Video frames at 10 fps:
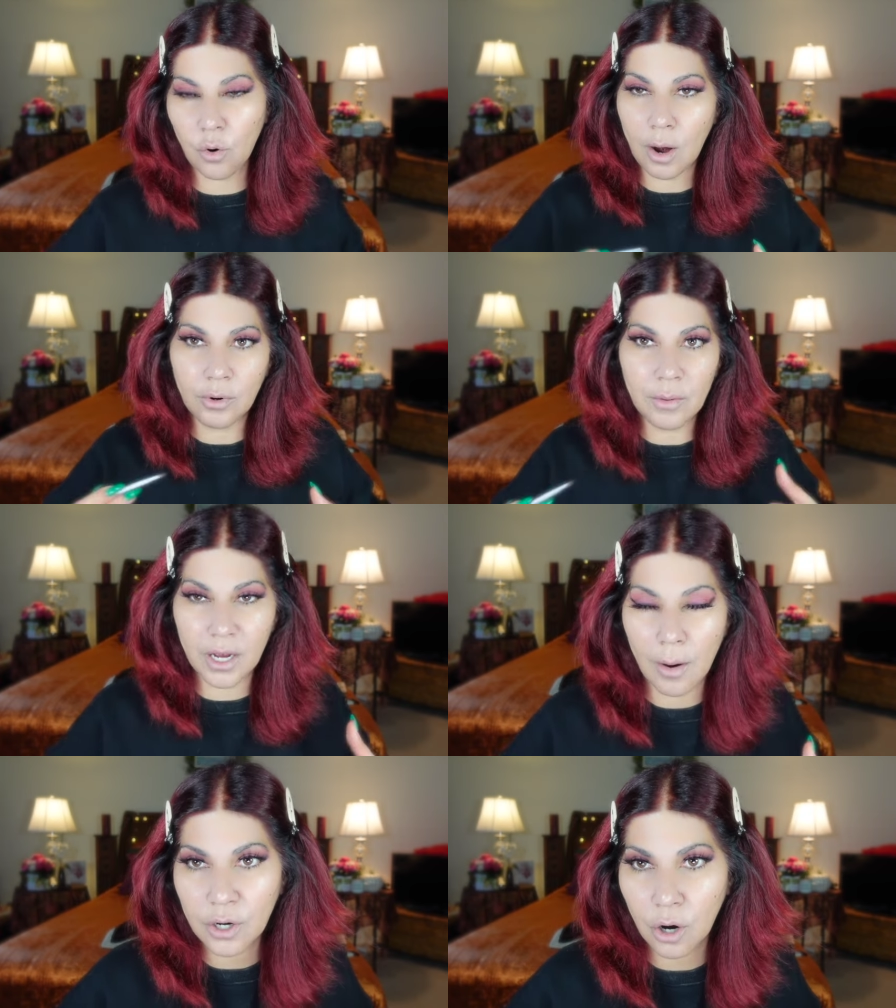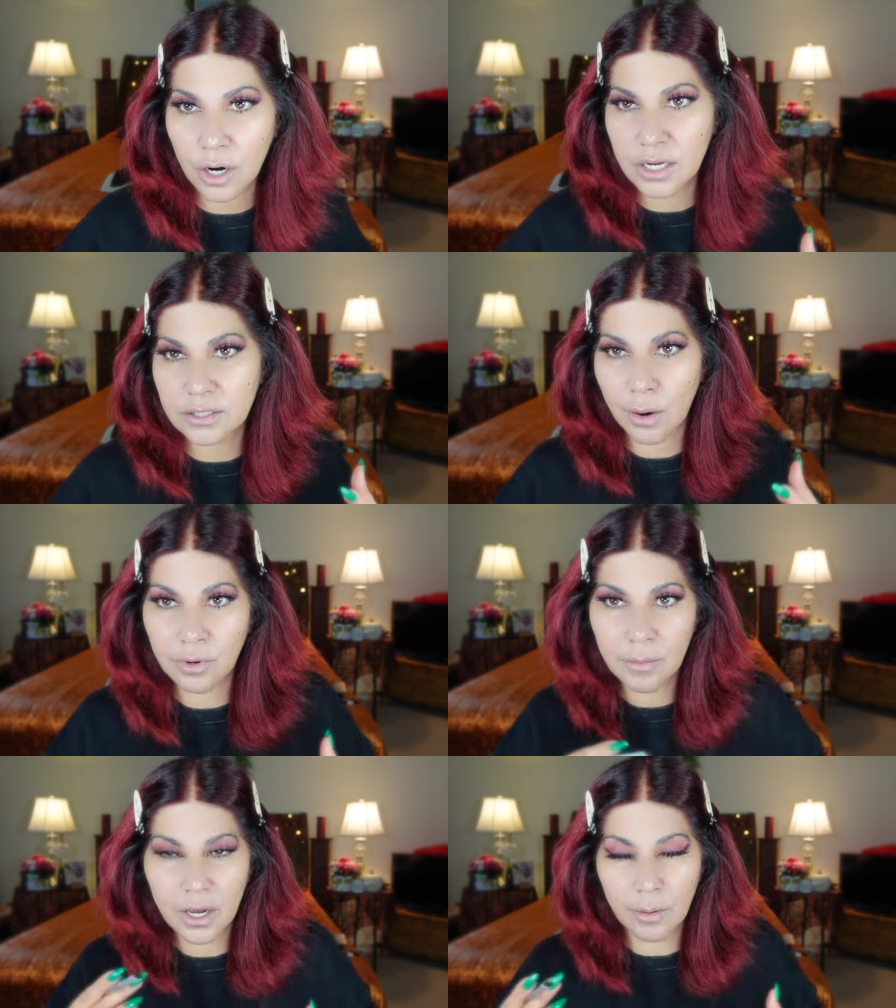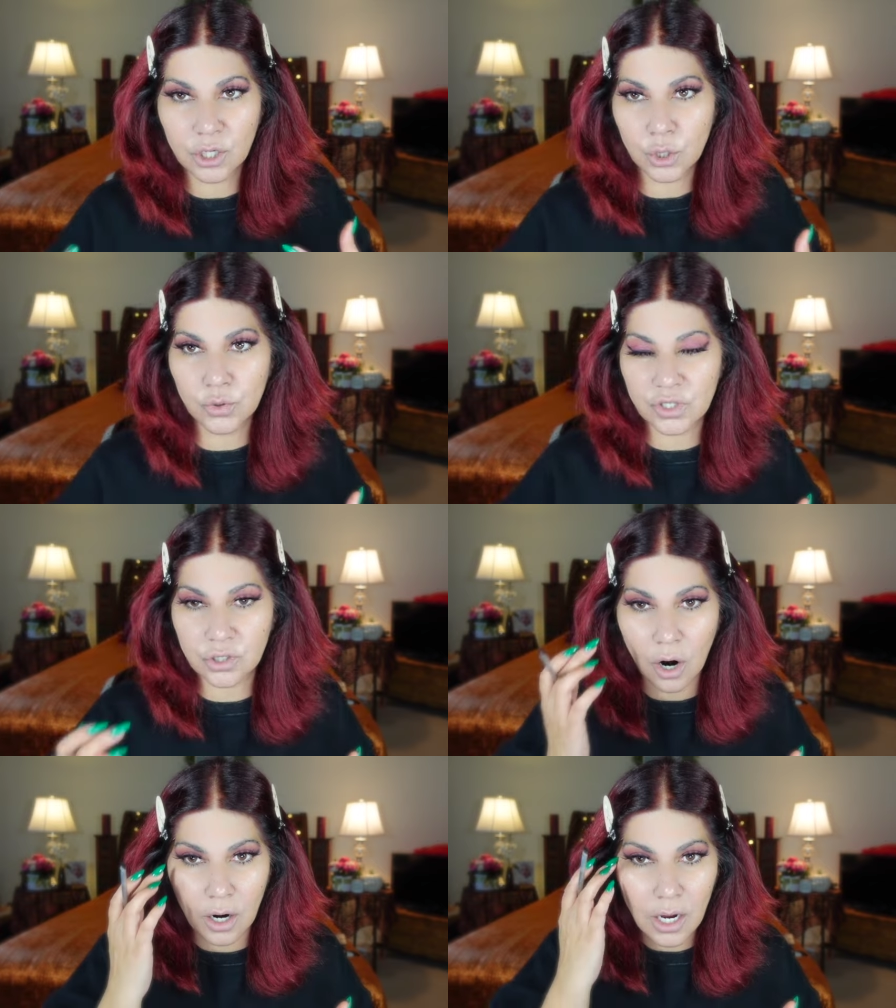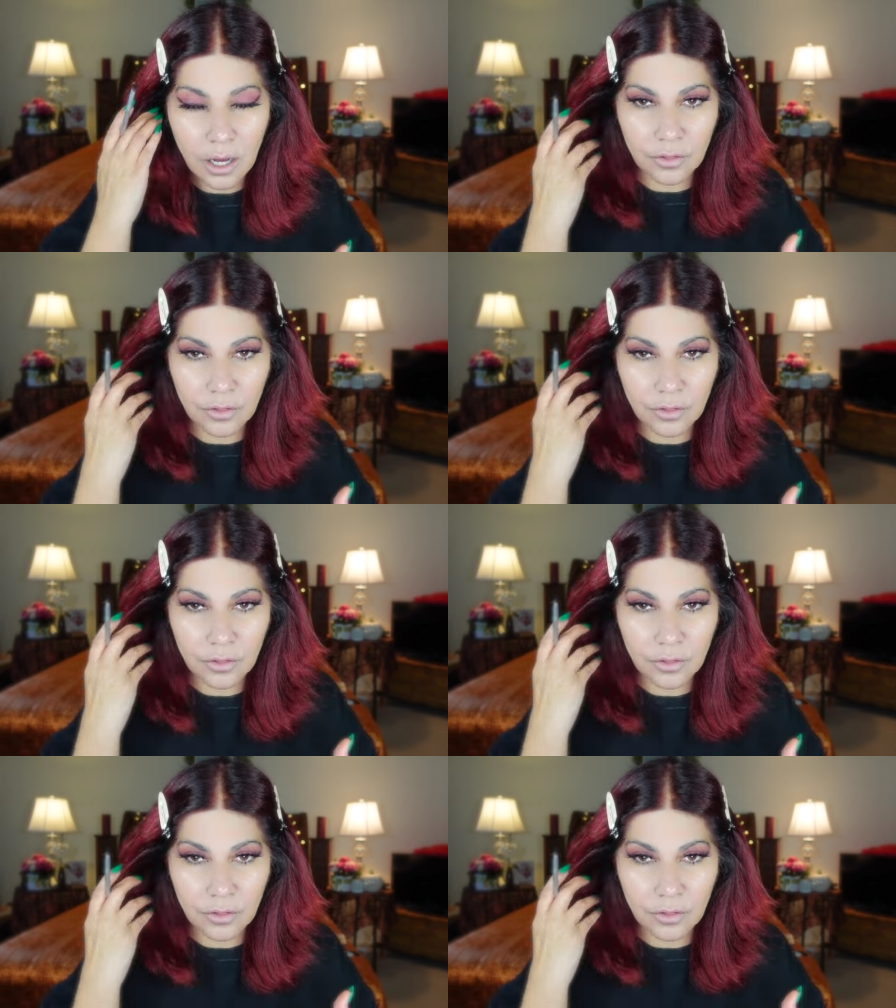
oh i want to become an artist i want to become a huge star